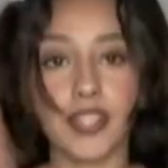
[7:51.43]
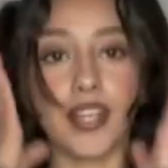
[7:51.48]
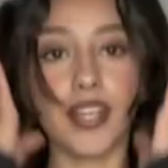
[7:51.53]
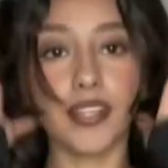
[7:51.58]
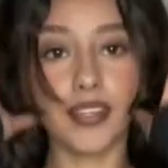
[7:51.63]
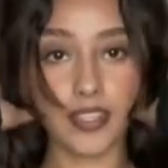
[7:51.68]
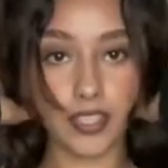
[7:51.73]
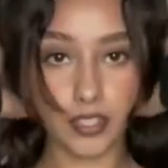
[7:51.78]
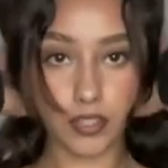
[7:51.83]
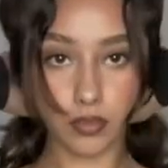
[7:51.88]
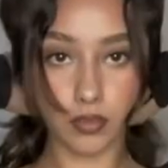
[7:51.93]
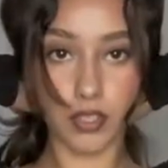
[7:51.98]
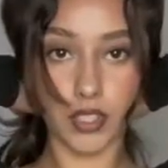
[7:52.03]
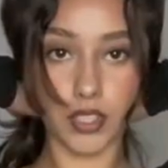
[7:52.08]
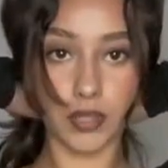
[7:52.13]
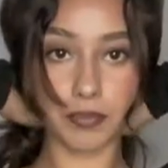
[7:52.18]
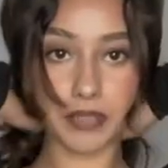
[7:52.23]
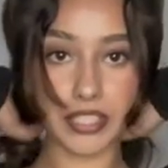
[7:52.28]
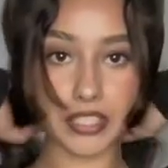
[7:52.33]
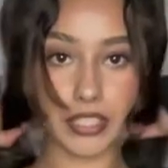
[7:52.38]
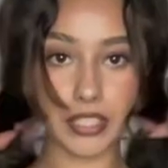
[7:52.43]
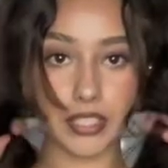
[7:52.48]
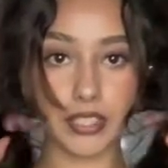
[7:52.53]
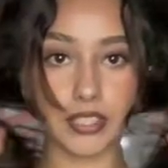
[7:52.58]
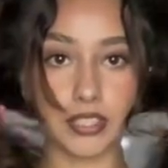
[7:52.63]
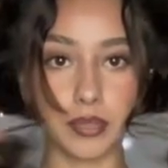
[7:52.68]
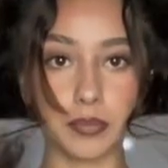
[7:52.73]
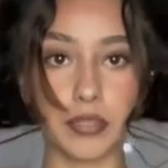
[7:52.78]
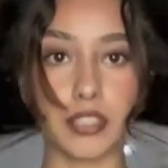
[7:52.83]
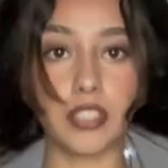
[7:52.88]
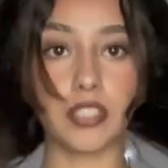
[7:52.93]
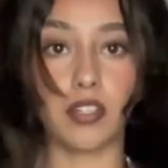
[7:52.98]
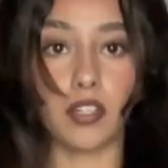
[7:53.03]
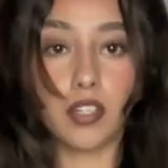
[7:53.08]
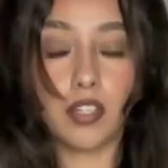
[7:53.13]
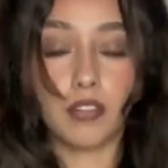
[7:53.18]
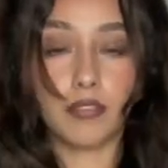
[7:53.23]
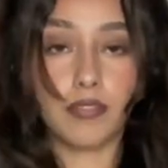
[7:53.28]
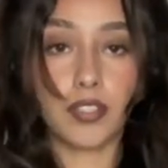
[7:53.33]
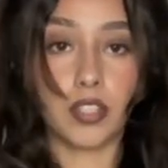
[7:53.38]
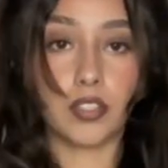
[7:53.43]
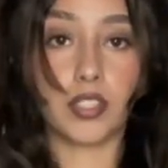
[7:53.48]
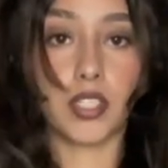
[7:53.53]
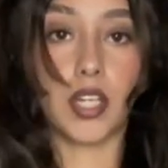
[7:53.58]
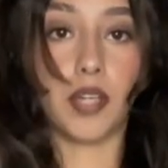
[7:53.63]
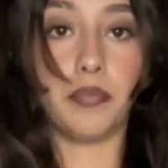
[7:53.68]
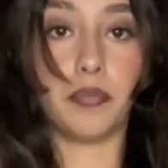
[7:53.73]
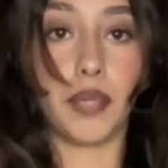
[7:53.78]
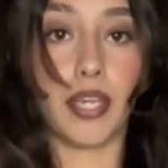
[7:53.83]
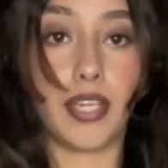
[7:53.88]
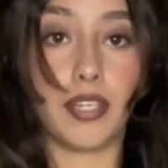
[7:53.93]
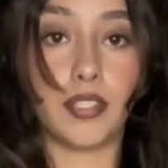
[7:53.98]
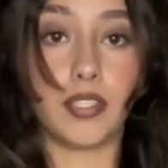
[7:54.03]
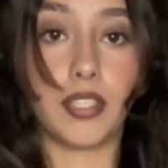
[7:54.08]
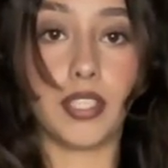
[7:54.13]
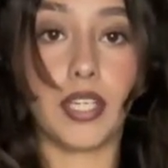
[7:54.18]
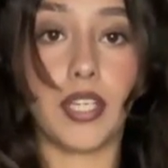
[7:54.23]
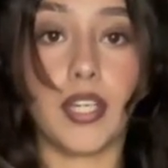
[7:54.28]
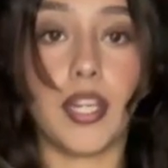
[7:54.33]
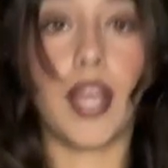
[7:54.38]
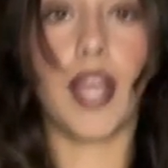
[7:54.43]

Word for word: like this one because the material feels amazing